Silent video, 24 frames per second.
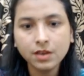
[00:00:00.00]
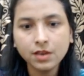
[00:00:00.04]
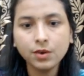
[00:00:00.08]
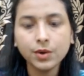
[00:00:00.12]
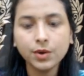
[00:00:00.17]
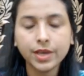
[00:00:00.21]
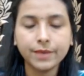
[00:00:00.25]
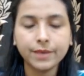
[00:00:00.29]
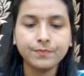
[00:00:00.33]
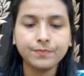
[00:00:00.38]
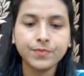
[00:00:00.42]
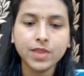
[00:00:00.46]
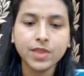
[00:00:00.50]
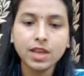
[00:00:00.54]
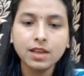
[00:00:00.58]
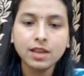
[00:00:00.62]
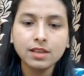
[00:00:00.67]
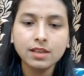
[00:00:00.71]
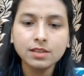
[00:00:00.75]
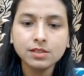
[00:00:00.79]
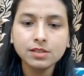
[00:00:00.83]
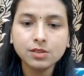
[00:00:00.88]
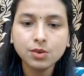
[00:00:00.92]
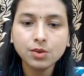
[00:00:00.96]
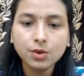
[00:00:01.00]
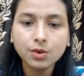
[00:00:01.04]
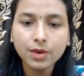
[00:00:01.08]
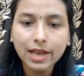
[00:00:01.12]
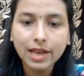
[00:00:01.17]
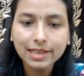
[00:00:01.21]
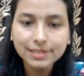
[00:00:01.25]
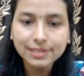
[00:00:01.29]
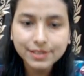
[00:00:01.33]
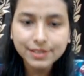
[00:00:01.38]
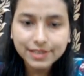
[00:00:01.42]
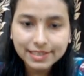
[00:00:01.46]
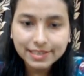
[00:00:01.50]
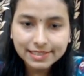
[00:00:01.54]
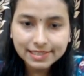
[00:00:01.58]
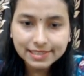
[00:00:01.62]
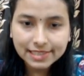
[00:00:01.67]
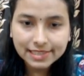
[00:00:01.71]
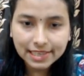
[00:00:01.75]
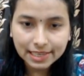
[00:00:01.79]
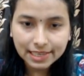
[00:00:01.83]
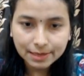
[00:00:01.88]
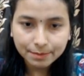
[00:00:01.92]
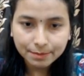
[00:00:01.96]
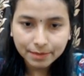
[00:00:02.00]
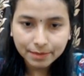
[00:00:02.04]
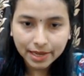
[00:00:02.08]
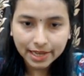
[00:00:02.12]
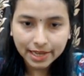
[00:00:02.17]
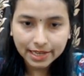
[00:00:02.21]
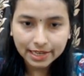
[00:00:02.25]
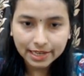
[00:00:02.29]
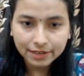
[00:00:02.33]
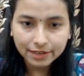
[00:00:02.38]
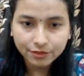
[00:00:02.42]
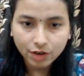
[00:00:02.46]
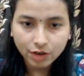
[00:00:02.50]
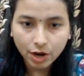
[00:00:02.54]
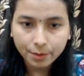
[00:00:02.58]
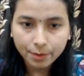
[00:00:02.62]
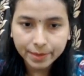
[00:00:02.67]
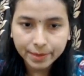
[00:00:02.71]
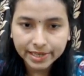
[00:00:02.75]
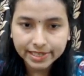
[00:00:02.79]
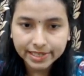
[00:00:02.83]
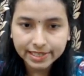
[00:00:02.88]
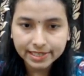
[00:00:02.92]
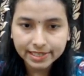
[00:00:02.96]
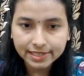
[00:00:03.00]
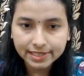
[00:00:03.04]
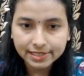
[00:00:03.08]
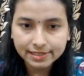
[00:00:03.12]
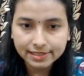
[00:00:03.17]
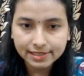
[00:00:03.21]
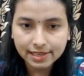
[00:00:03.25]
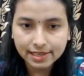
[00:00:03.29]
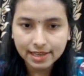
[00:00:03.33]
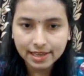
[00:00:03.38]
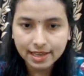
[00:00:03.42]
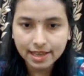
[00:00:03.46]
Okay, so as you can see, my environment is